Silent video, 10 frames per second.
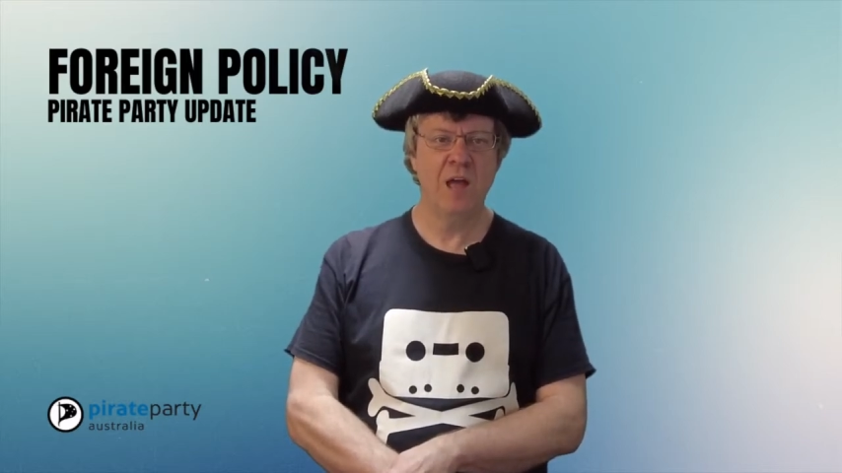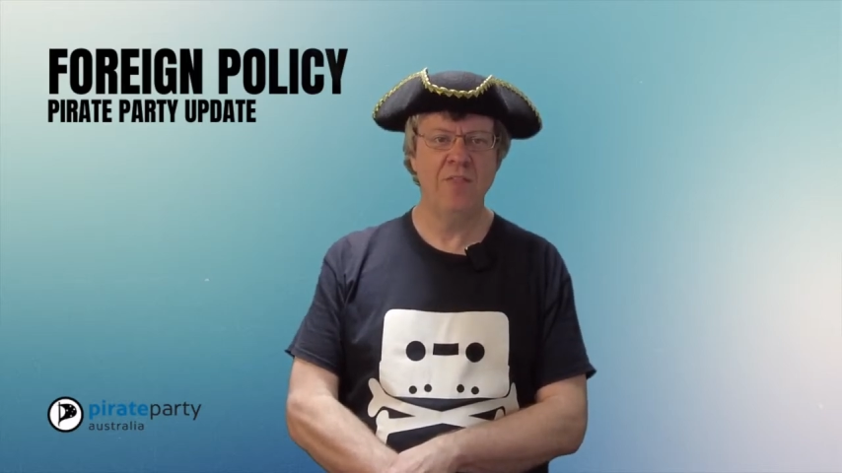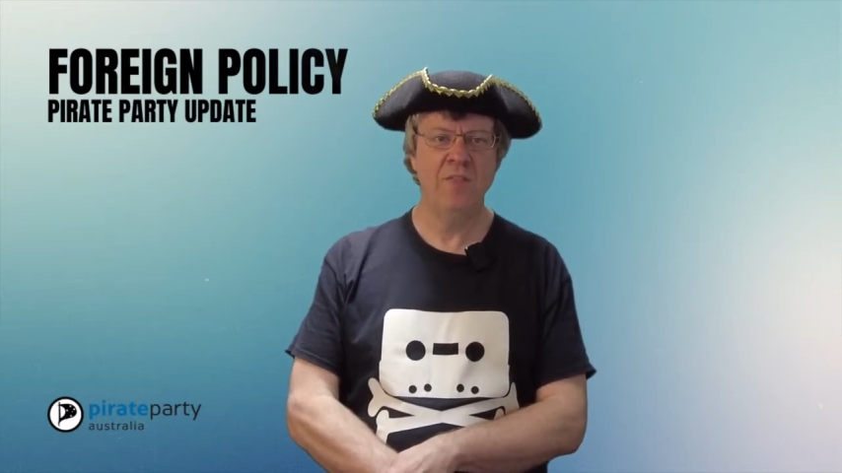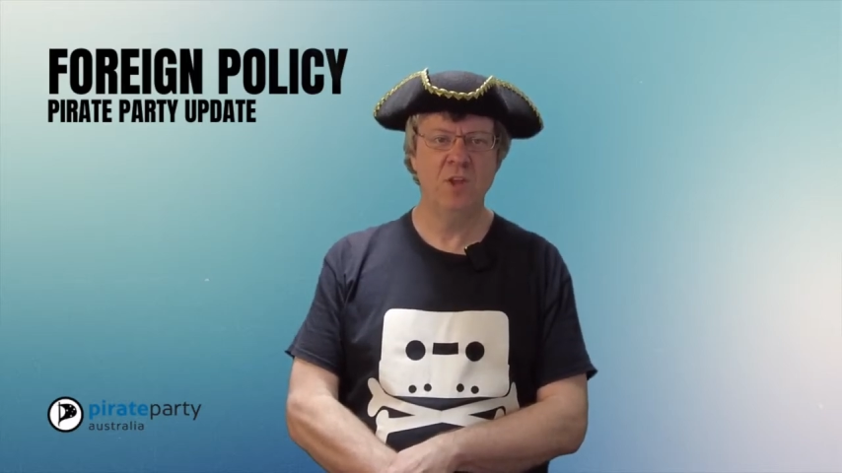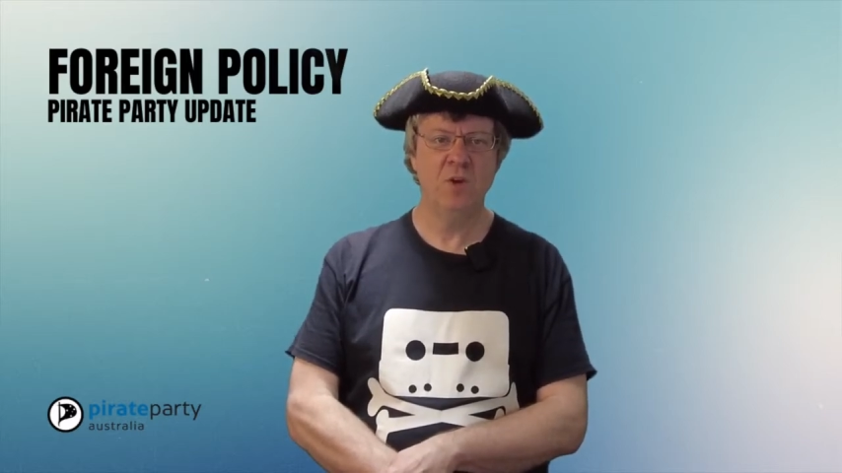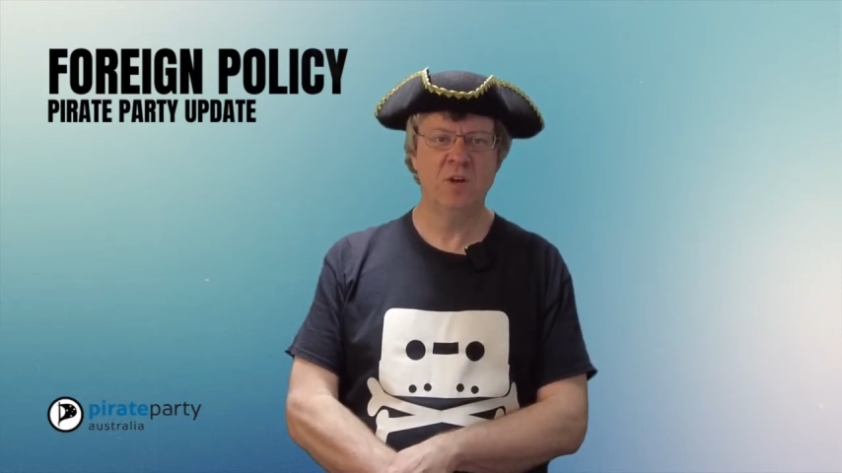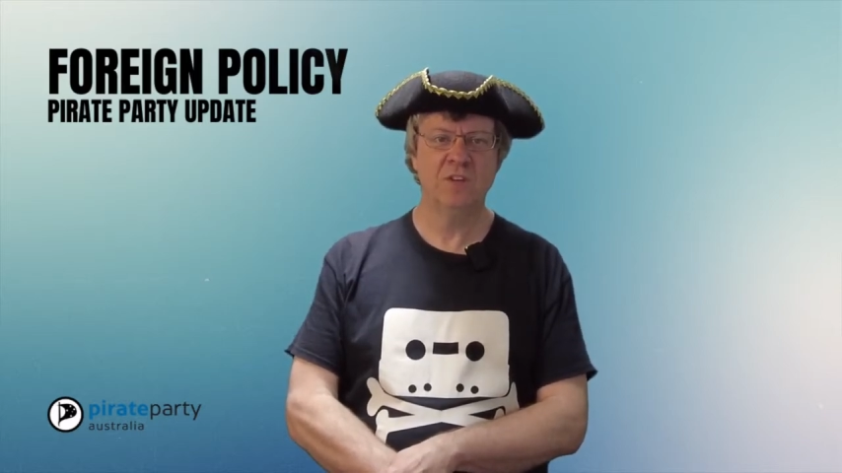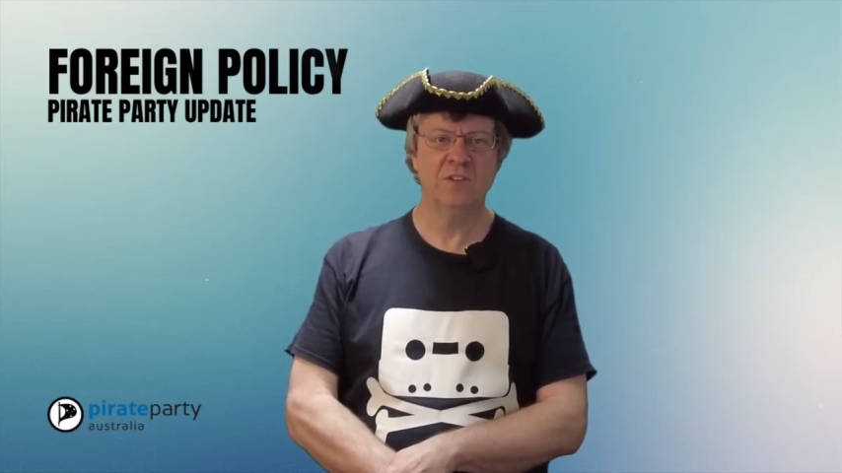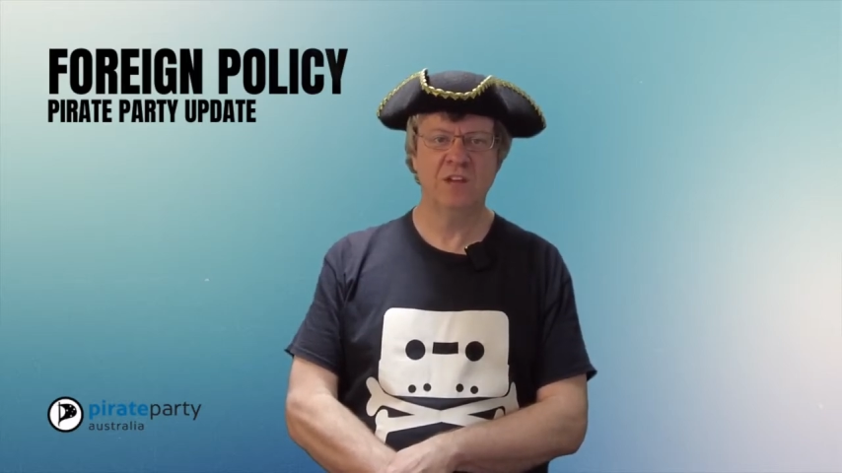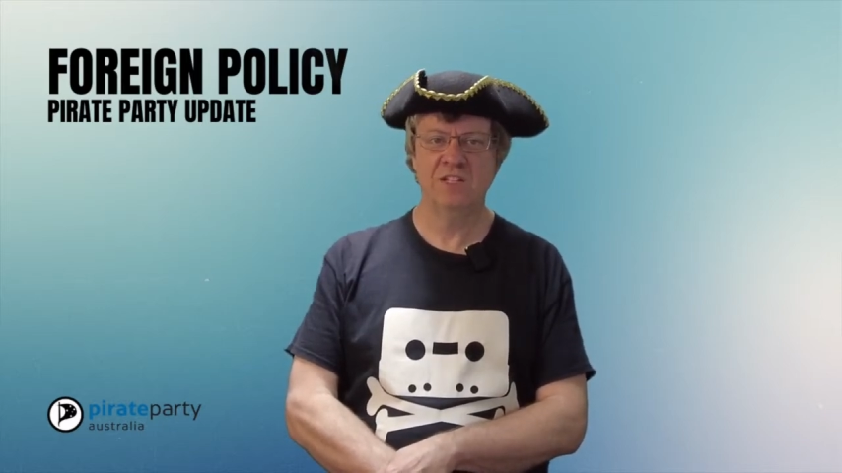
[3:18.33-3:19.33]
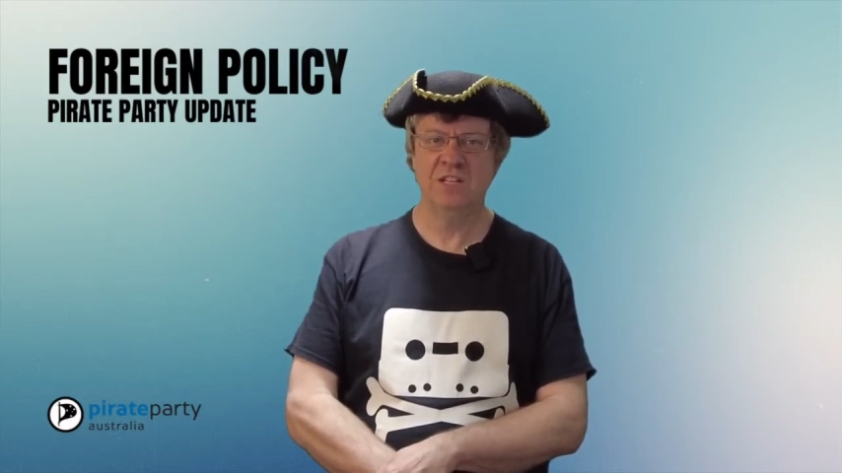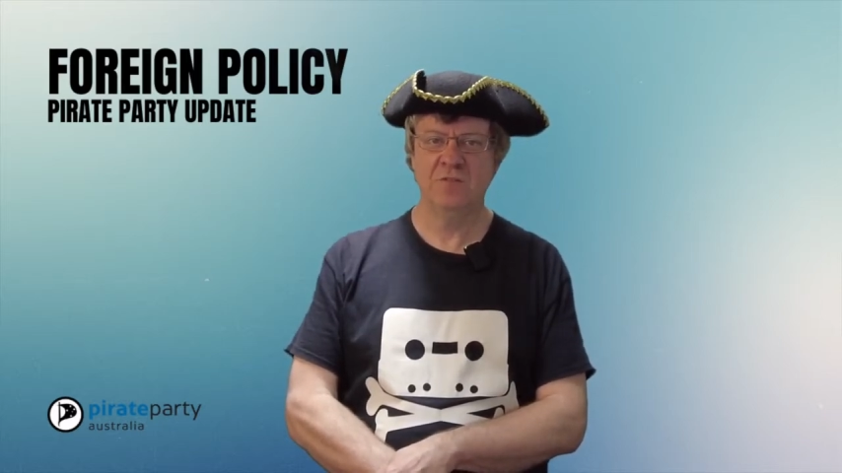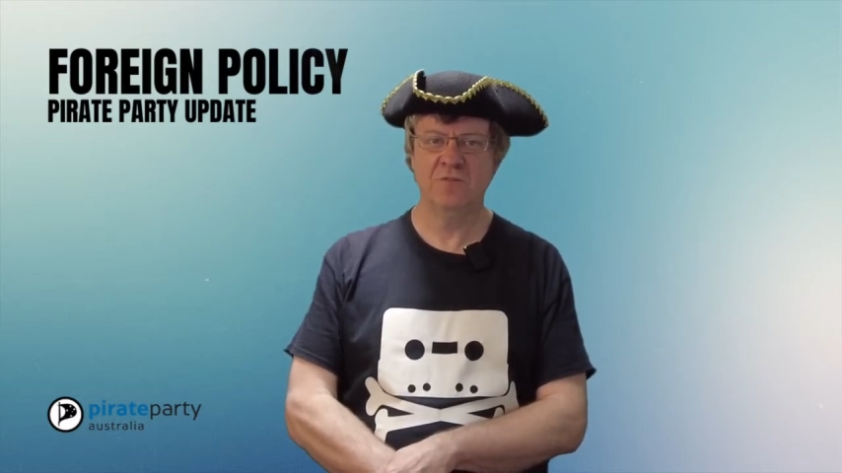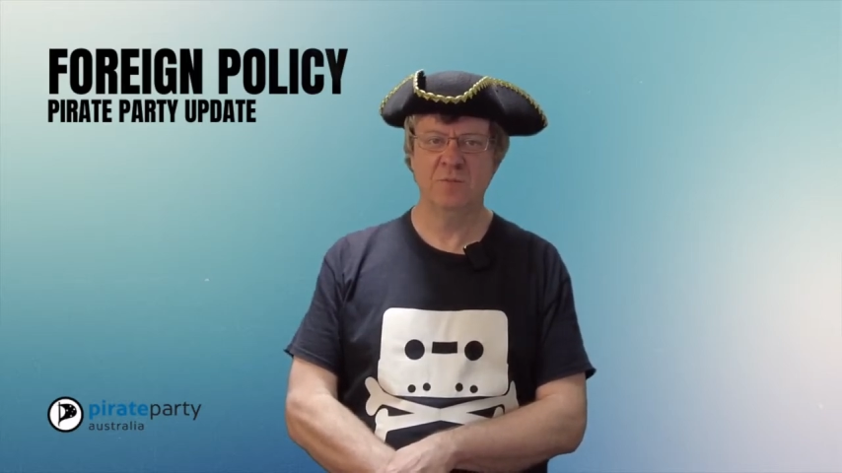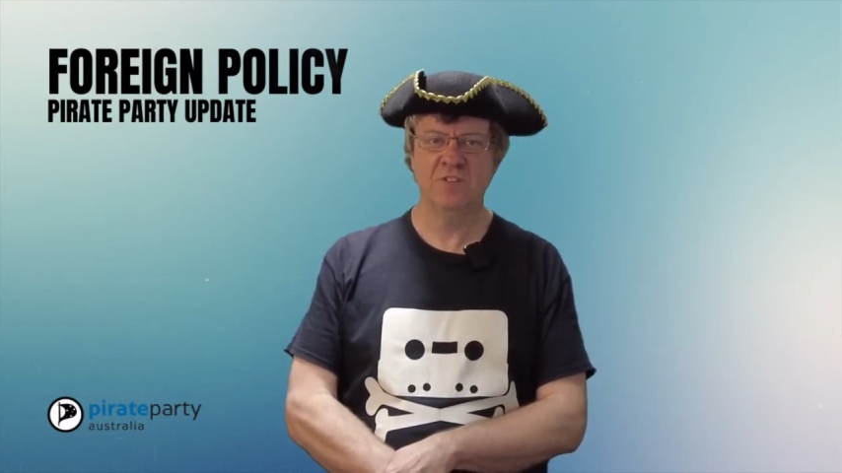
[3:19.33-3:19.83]
and the US a
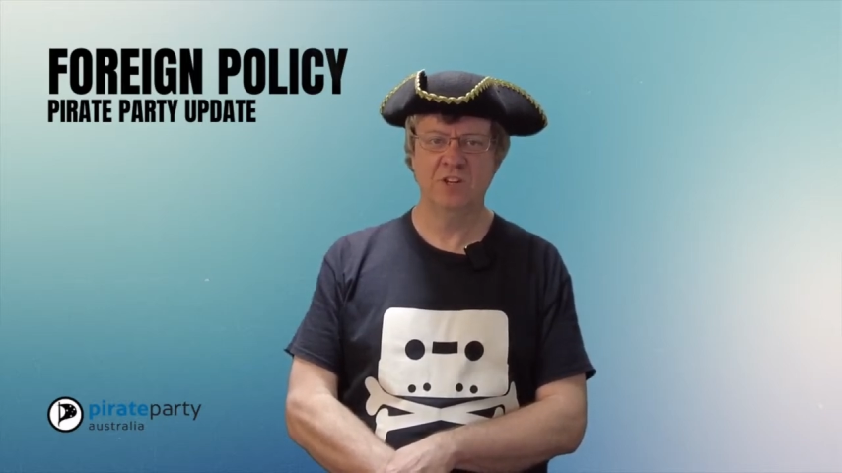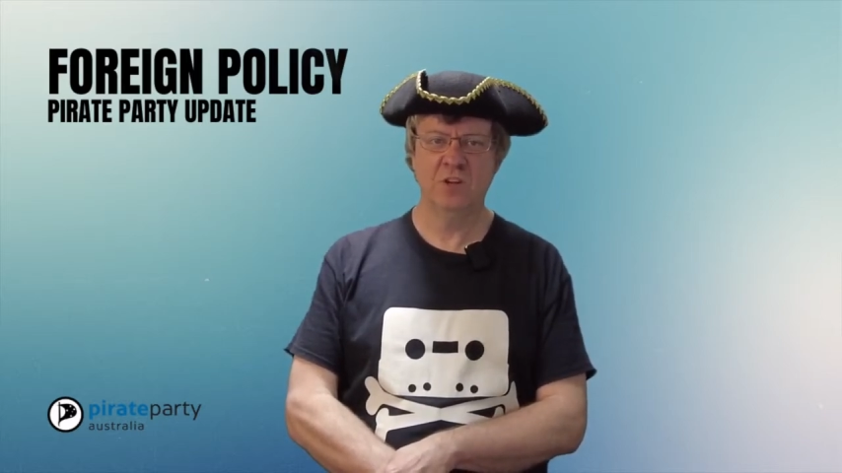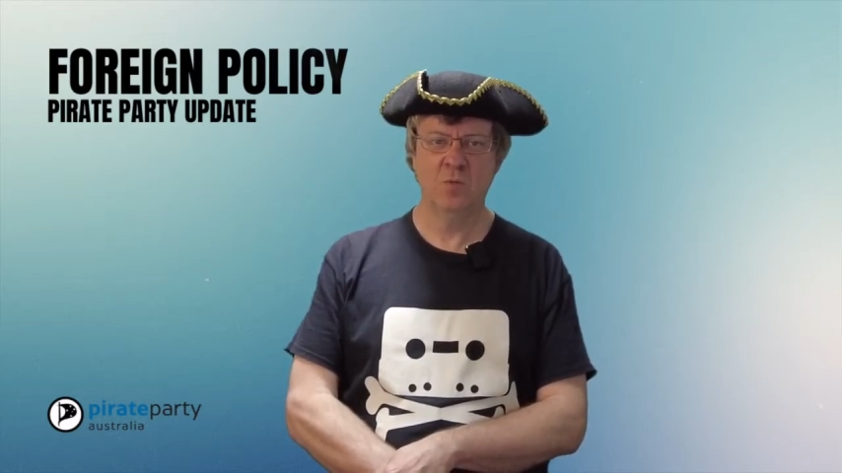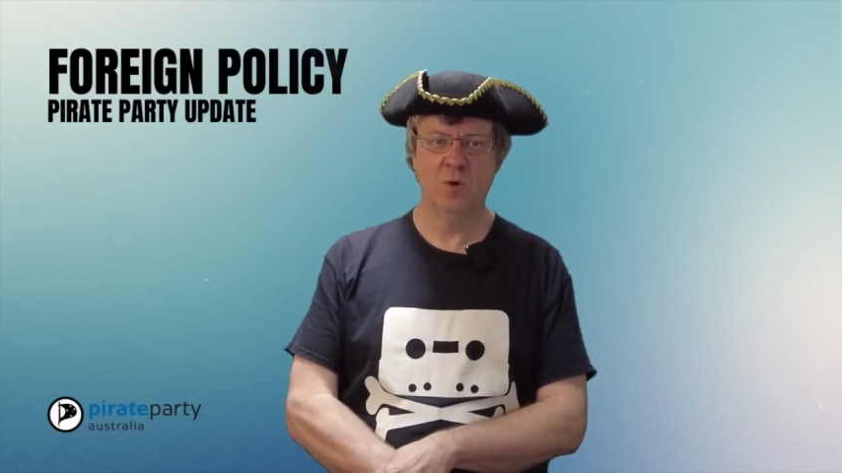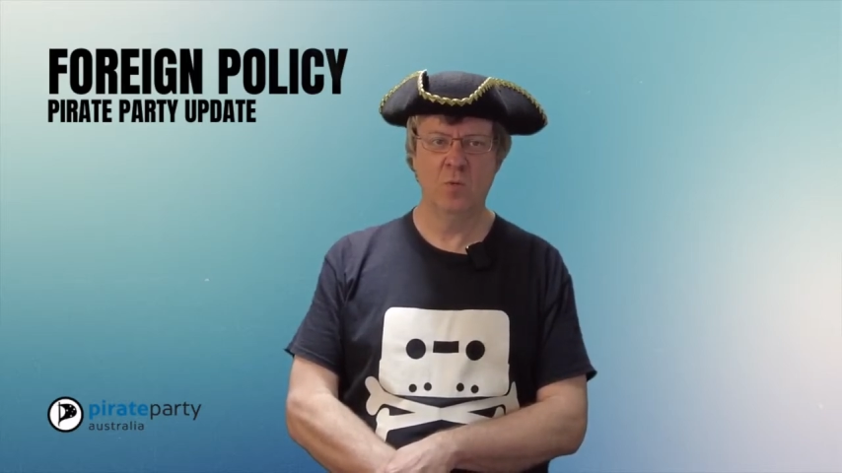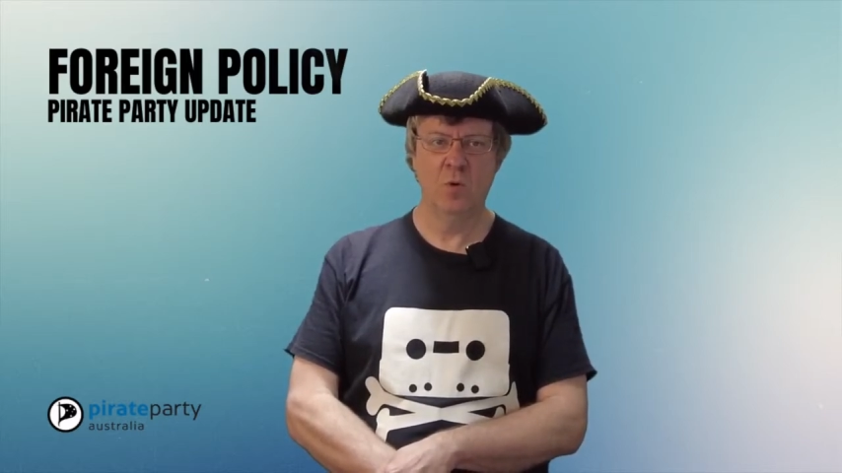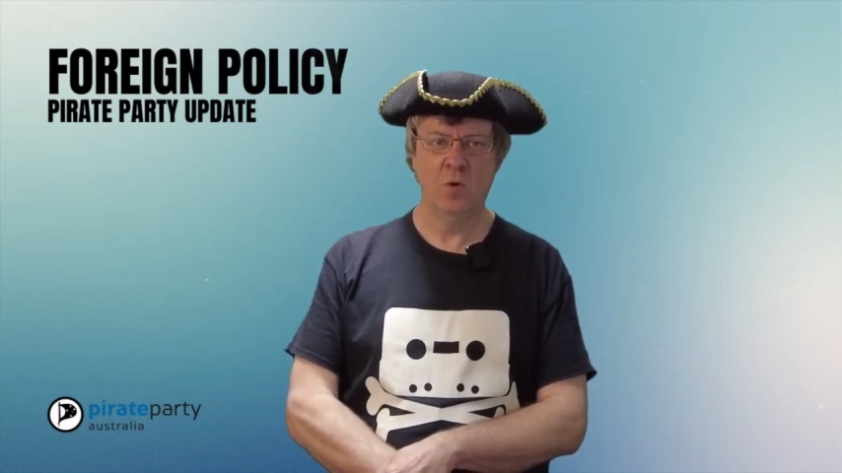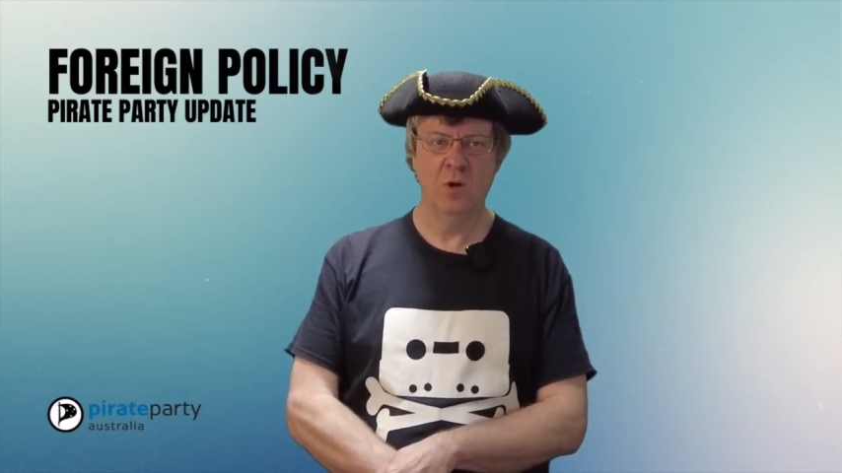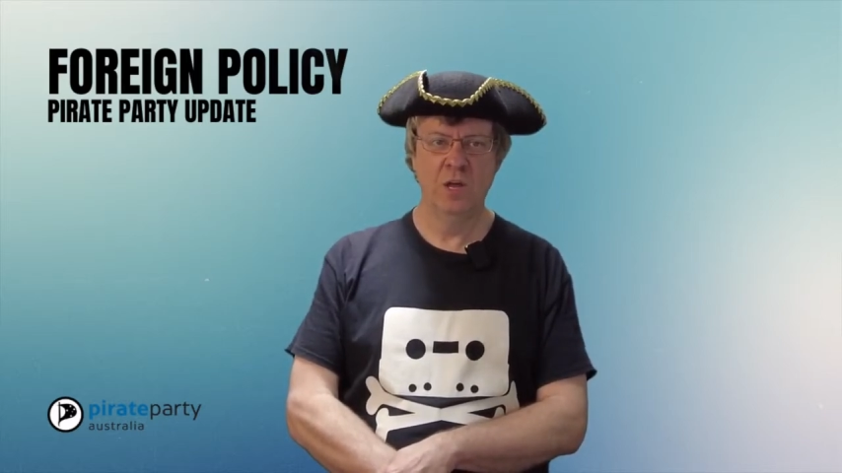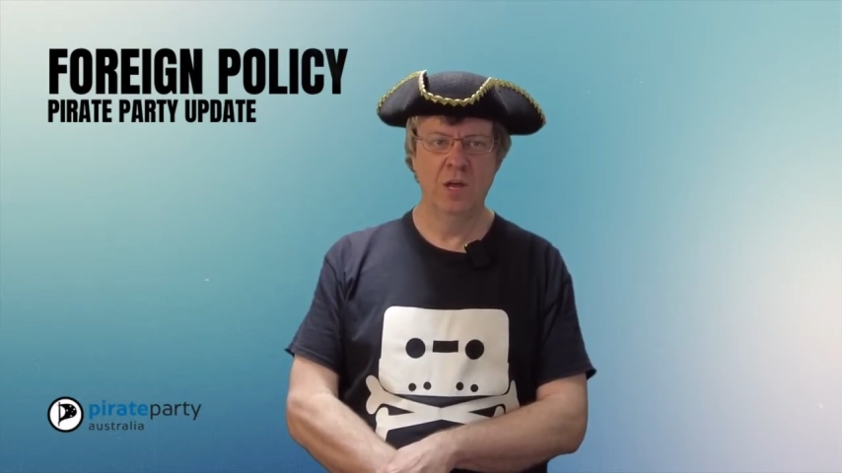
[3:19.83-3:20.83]
debt from the Second World War,